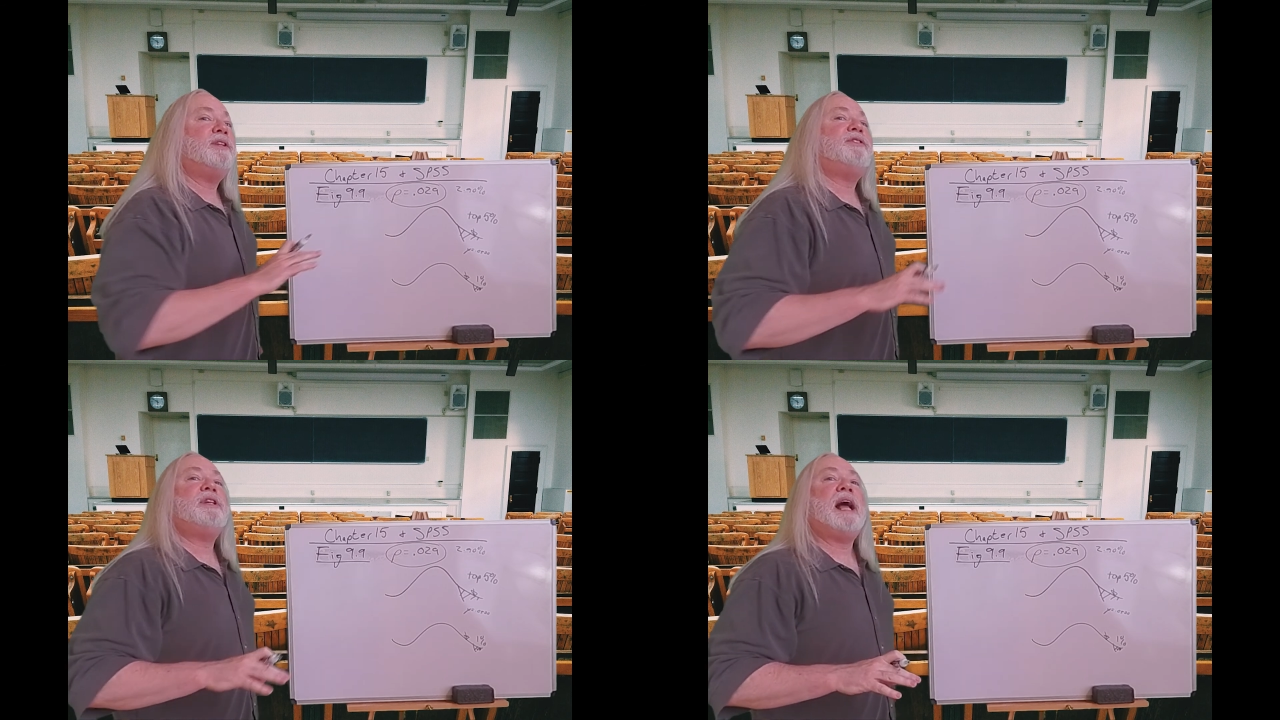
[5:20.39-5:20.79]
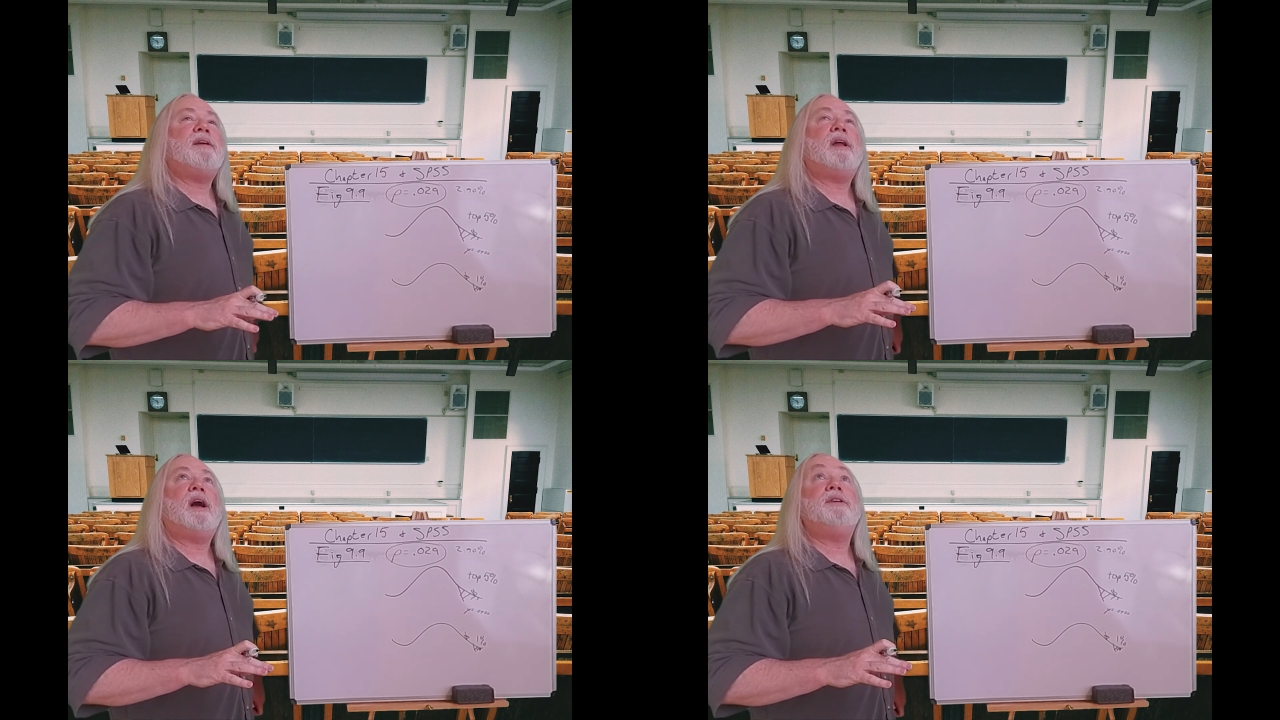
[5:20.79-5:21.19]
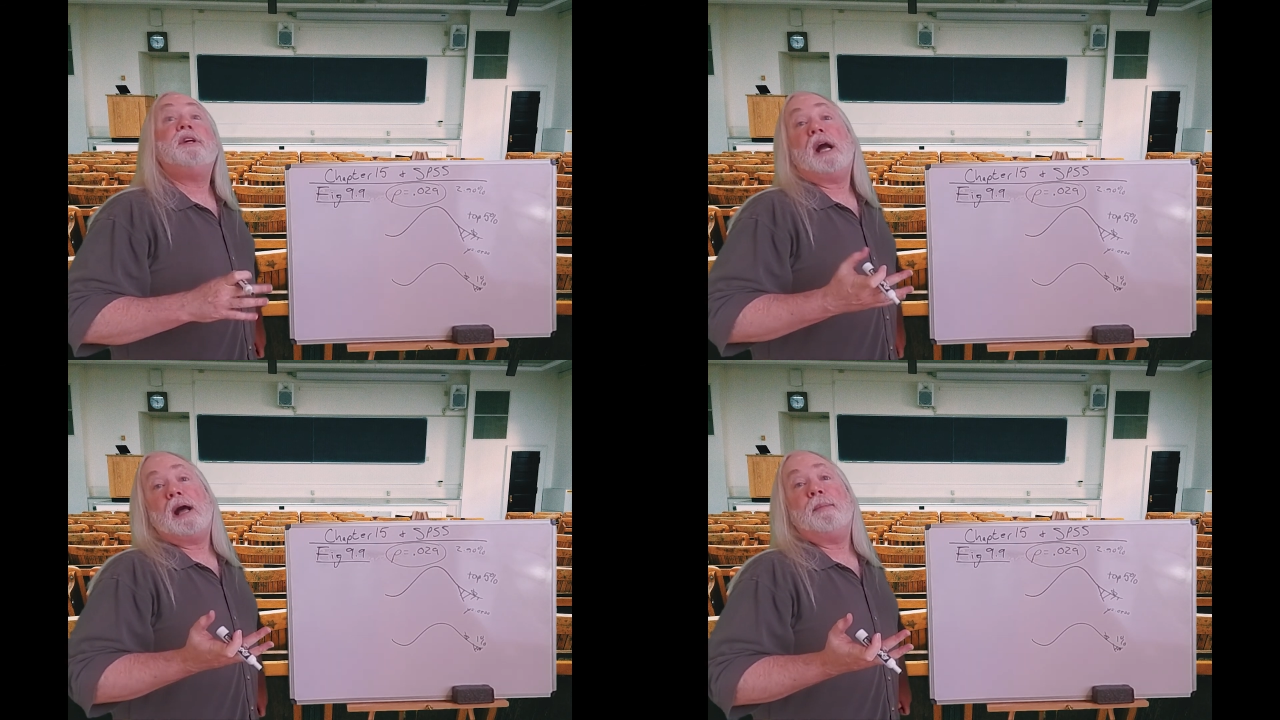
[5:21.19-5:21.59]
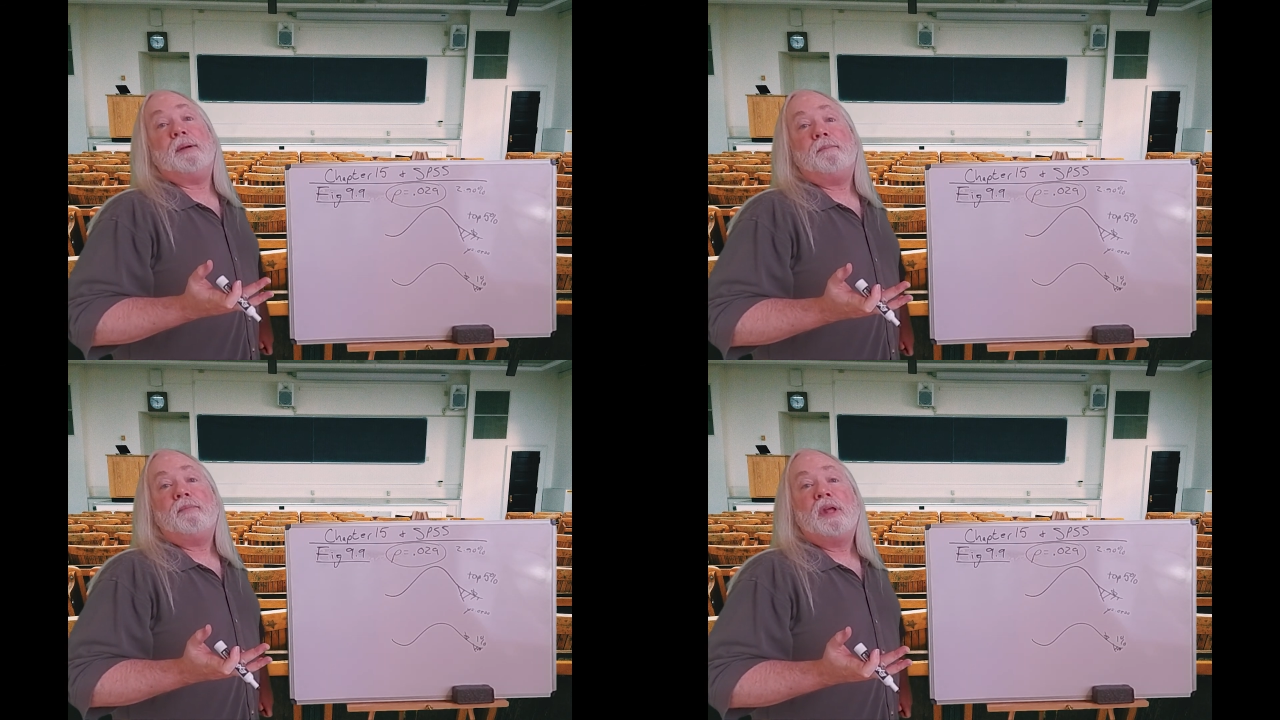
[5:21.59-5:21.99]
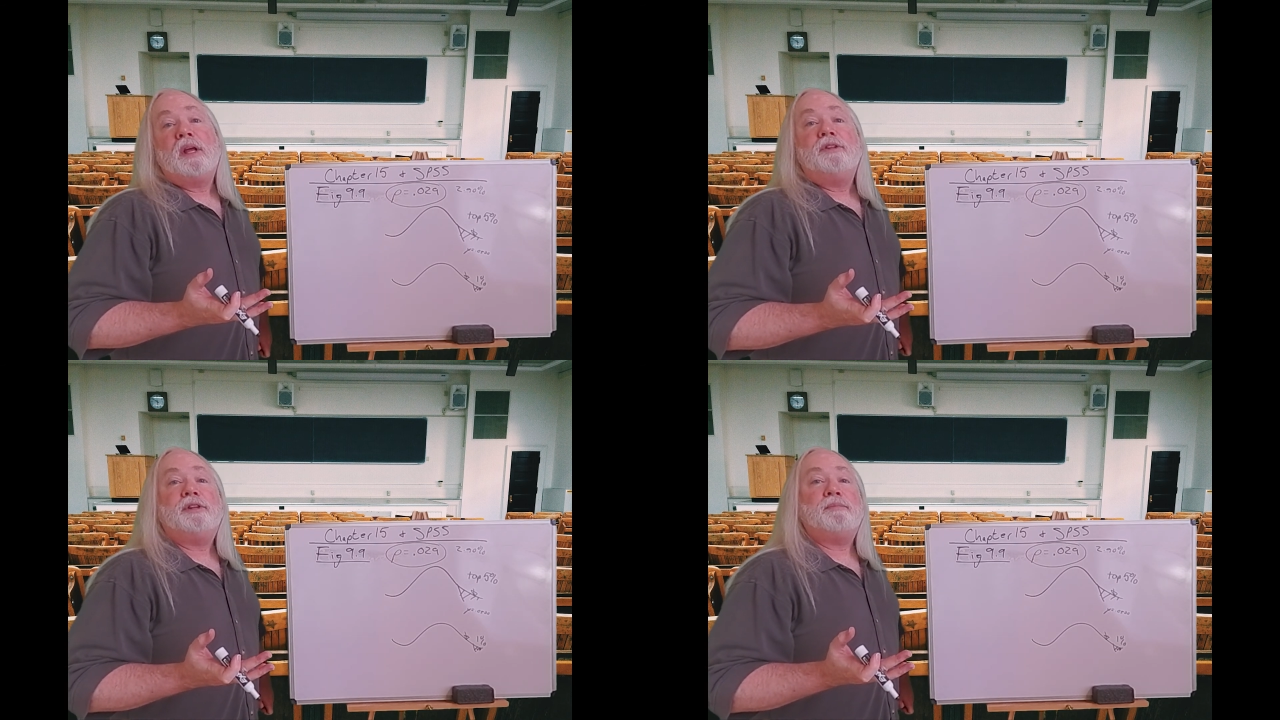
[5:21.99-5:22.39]
that's not uncommon.
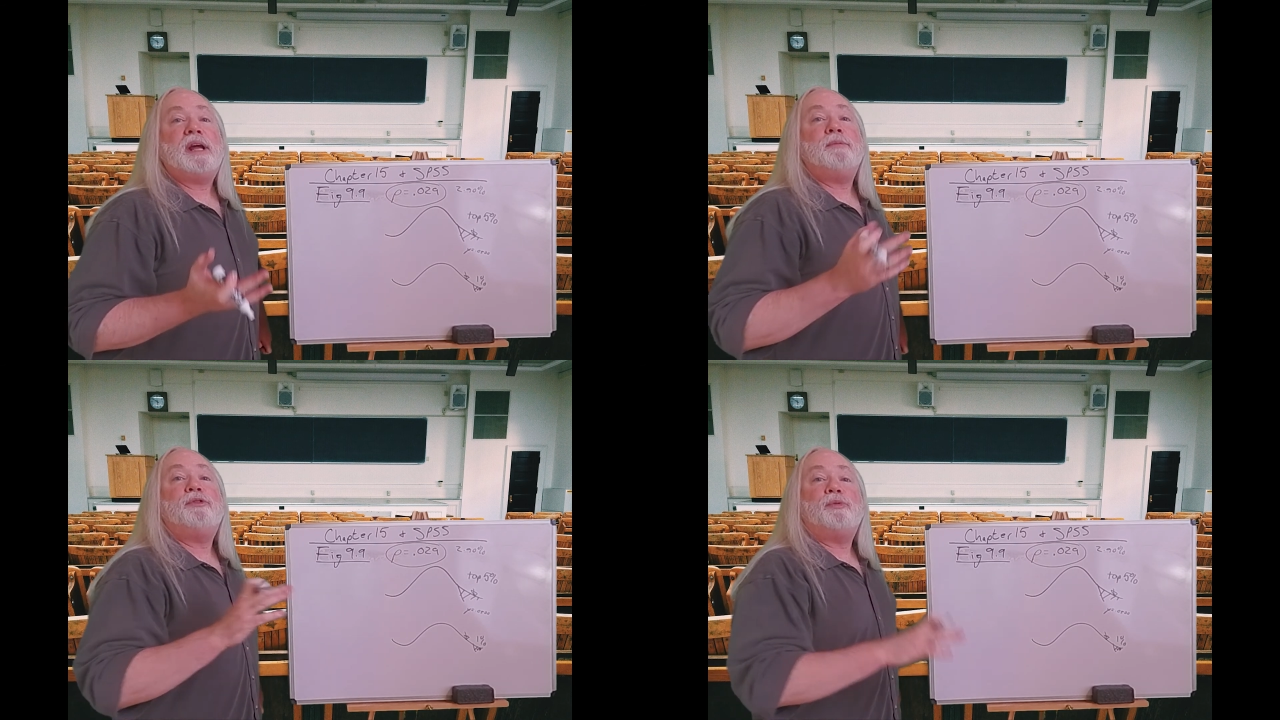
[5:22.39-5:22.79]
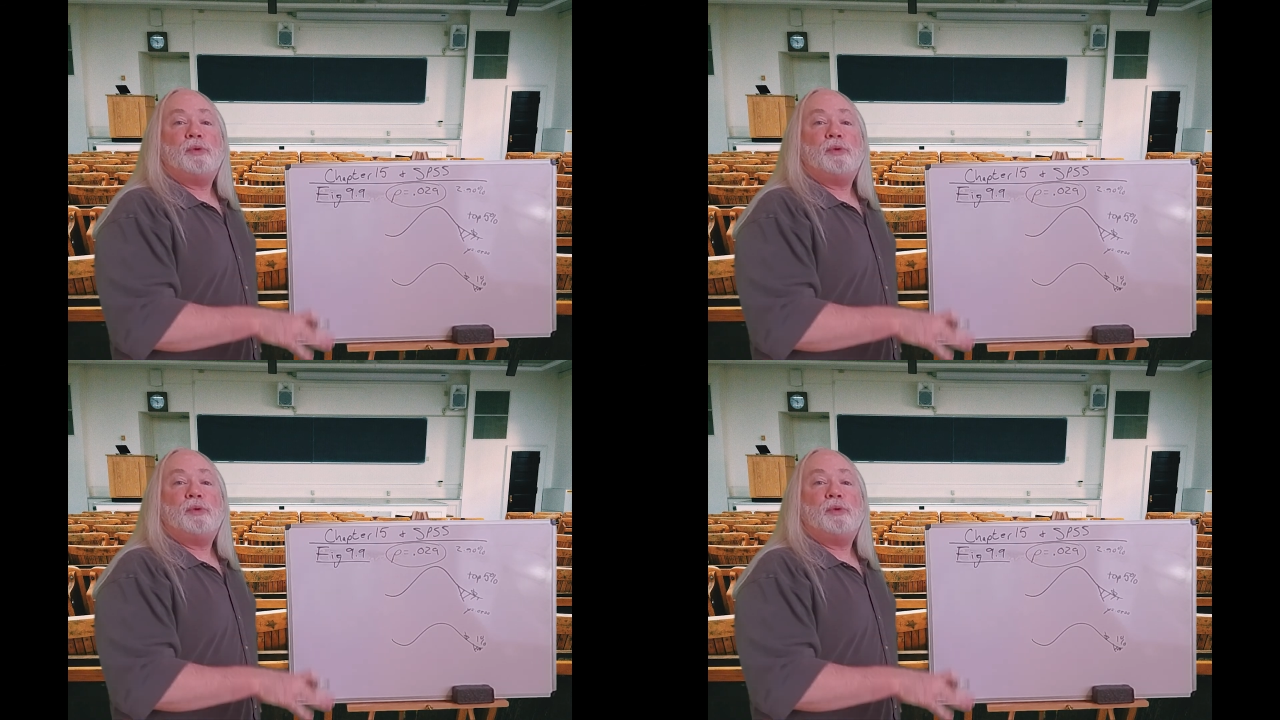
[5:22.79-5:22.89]
Sometimes